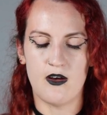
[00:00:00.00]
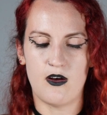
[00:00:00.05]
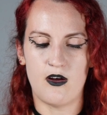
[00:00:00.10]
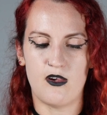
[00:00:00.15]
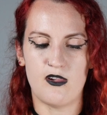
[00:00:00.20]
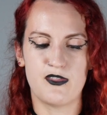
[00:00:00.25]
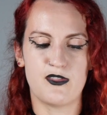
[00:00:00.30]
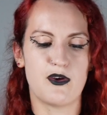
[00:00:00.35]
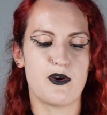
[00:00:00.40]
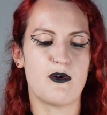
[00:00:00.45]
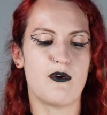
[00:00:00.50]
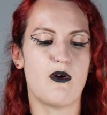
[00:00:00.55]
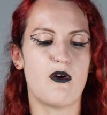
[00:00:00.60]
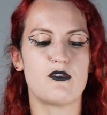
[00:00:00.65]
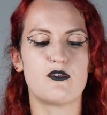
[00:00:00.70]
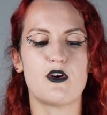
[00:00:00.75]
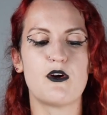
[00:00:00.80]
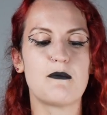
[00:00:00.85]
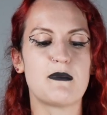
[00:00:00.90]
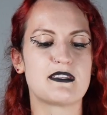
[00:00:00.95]
although
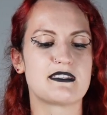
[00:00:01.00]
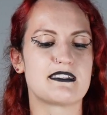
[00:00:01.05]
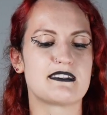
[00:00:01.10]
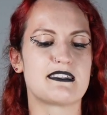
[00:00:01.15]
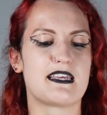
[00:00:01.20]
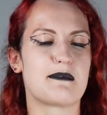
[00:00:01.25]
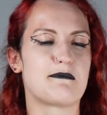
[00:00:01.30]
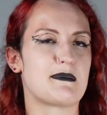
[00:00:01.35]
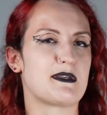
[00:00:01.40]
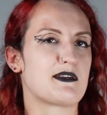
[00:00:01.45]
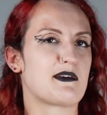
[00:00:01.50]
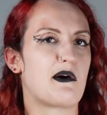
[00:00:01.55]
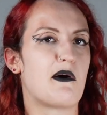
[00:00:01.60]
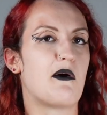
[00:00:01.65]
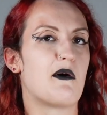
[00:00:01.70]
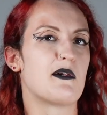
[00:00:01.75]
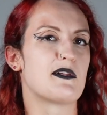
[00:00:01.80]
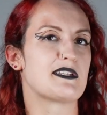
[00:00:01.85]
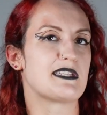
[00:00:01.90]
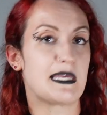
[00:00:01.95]
romances had been
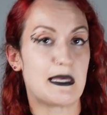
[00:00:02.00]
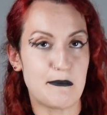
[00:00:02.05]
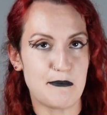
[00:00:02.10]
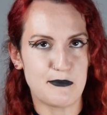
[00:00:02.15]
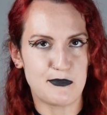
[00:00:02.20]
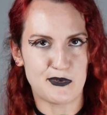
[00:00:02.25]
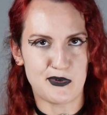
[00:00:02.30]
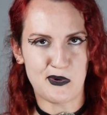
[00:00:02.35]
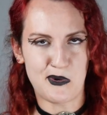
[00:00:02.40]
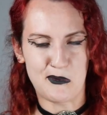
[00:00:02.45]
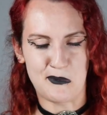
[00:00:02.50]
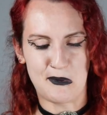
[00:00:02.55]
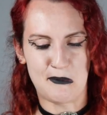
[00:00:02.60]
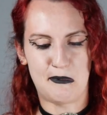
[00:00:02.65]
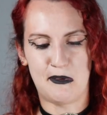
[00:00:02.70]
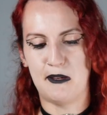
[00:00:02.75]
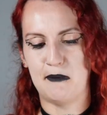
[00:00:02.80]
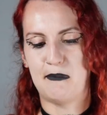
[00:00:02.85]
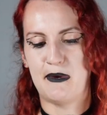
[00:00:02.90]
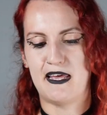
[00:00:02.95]
called
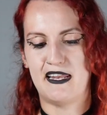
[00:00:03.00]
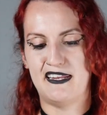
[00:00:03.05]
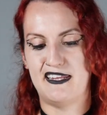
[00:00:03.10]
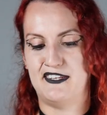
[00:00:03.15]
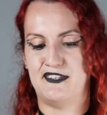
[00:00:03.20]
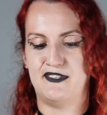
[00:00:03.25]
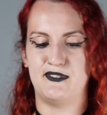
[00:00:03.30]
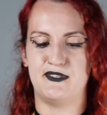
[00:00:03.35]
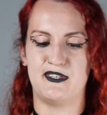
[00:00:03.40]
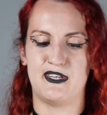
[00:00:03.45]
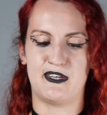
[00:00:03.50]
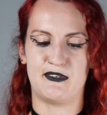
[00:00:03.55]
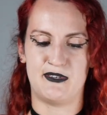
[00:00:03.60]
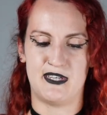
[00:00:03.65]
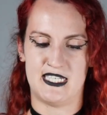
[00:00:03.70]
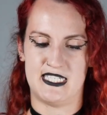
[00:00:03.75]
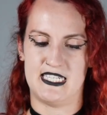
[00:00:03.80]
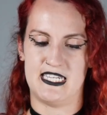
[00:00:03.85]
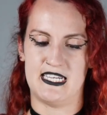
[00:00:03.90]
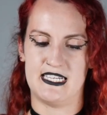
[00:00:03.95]
improbable by literary
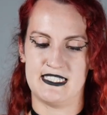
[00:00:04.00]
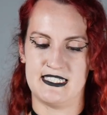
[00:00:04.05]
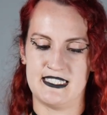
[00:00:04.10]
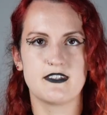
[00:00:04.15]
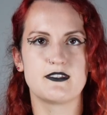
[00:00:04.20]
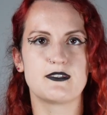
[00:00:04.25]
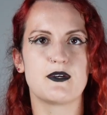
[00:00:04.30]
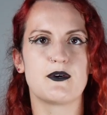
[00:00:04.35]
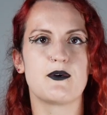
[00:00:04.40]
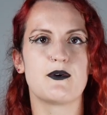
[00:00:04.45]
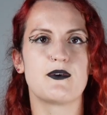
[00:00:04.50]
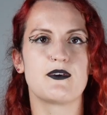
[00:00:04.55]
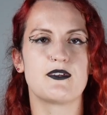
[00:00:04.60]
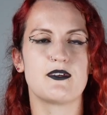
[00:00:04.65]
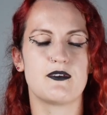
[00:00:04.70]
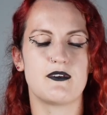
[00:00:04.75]
critics. So